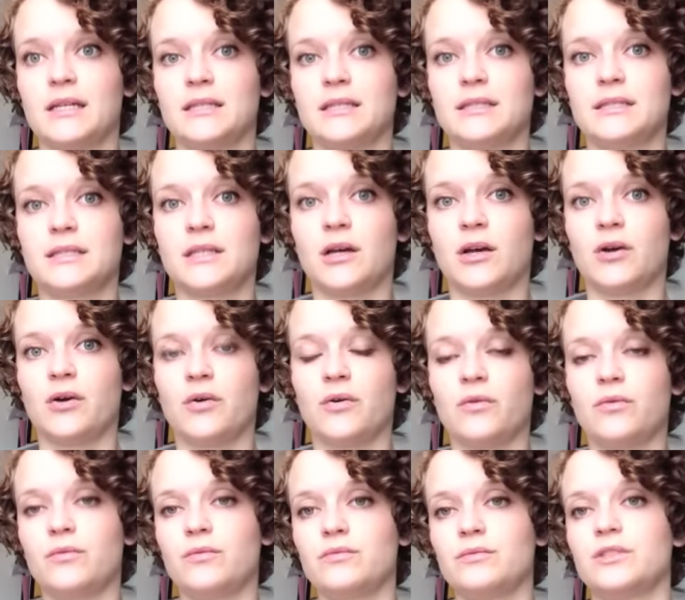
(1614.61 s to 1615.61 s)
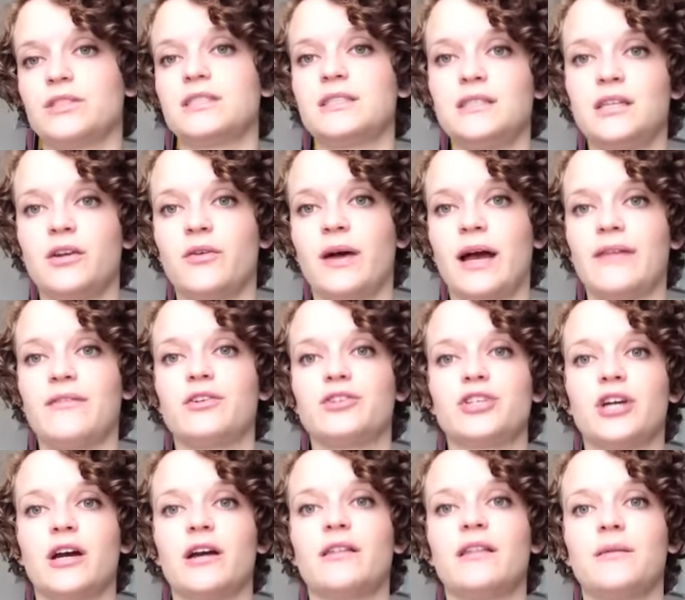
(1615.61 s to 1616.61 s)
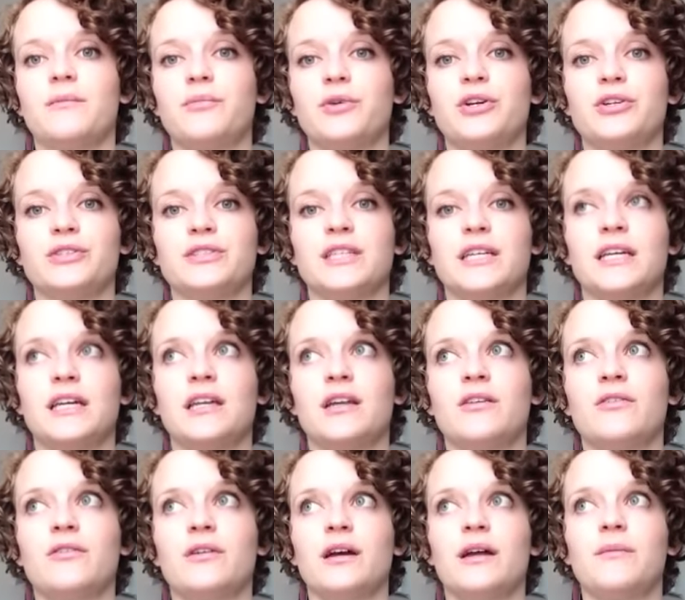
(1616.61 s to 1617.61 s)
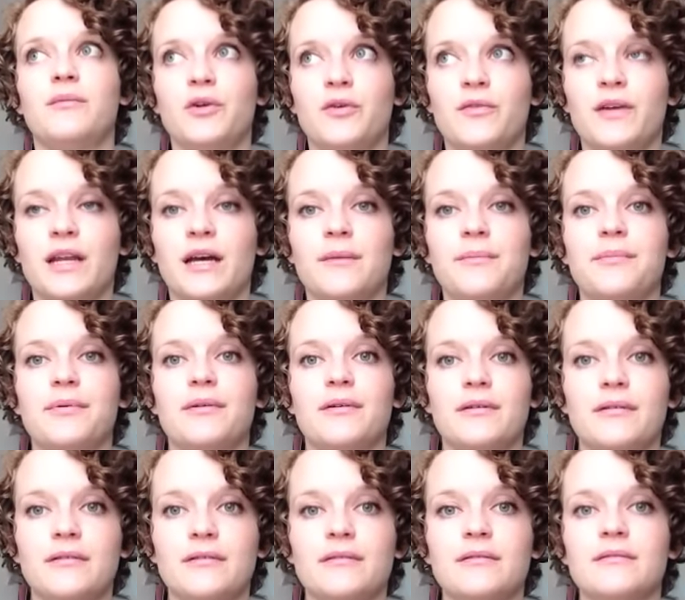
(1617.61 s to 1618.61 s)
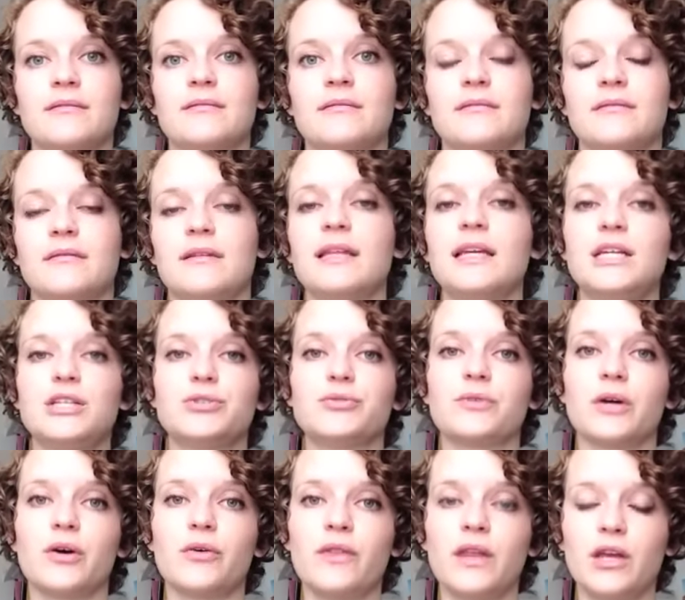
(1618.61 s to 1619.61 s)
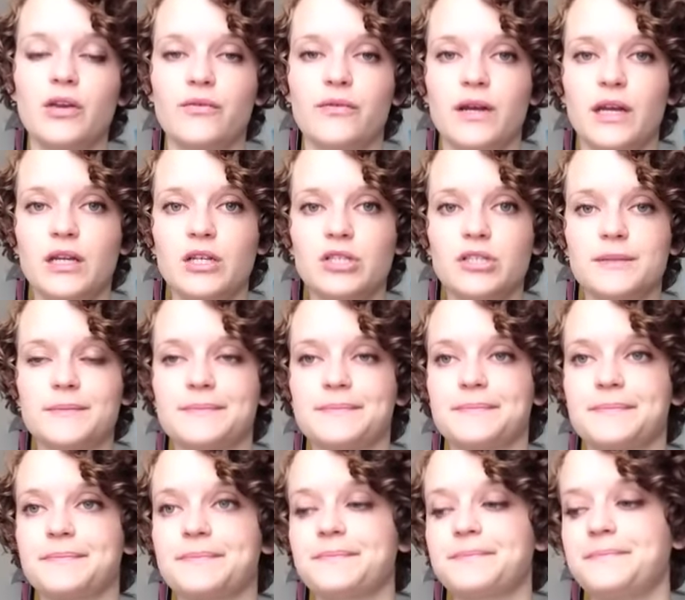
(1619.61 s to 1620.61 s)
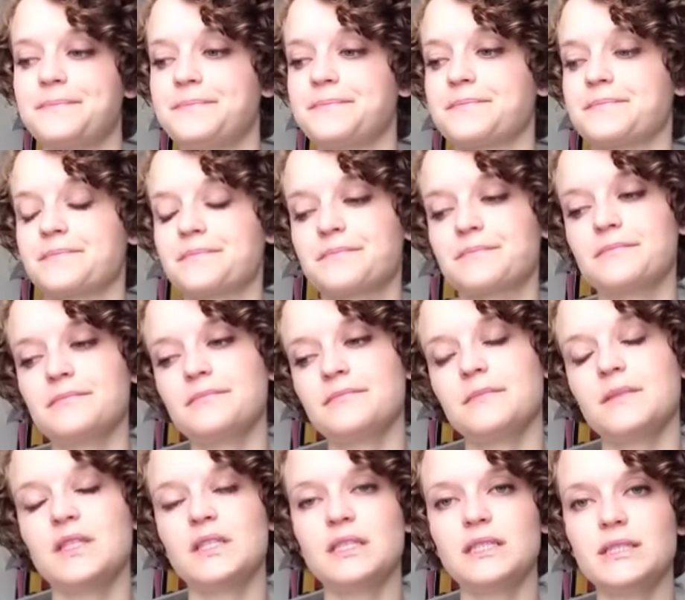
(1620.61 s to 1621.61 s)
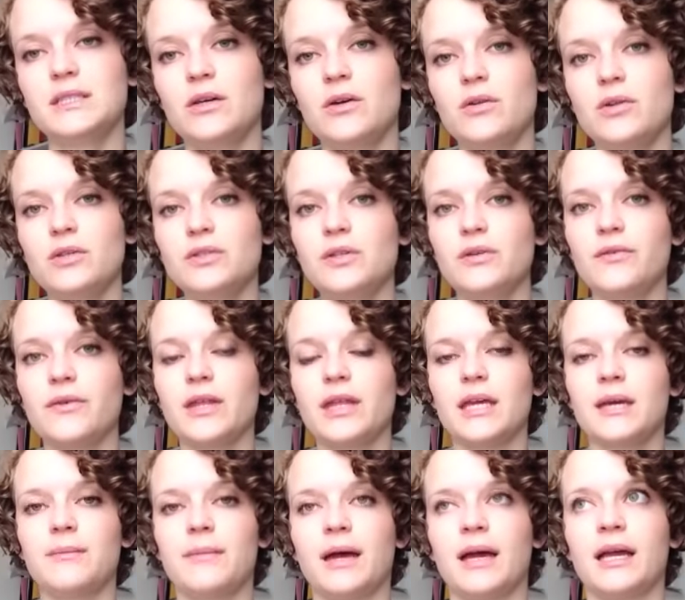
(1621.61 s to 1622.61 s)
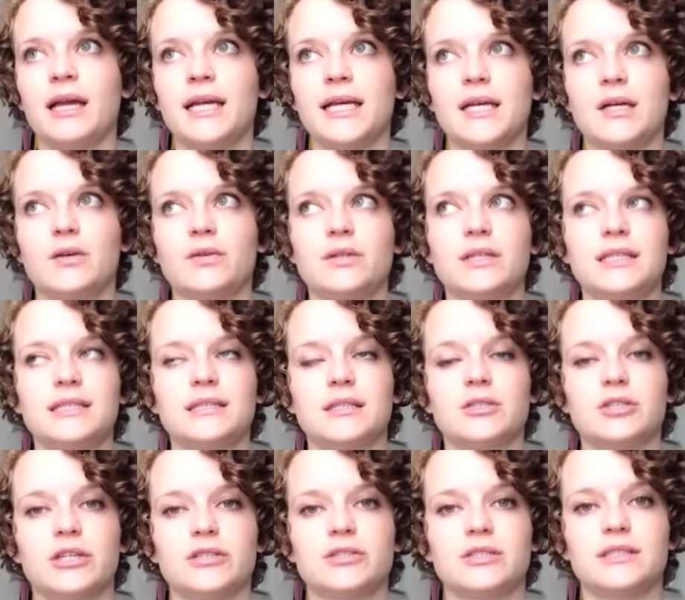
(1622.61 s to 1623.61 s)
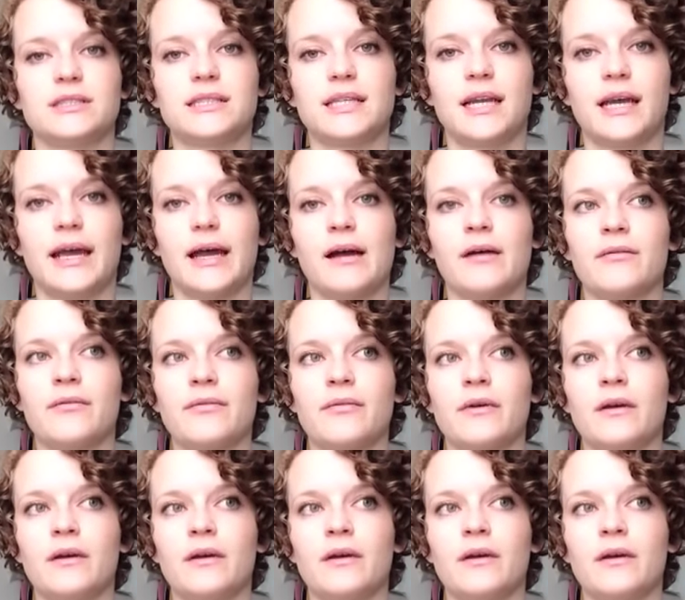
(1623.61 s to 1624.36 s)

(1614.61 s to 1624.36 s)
So just, have your chart and then put your sticky note and move it up each row that you finish. So those are really my only suggestions that I have.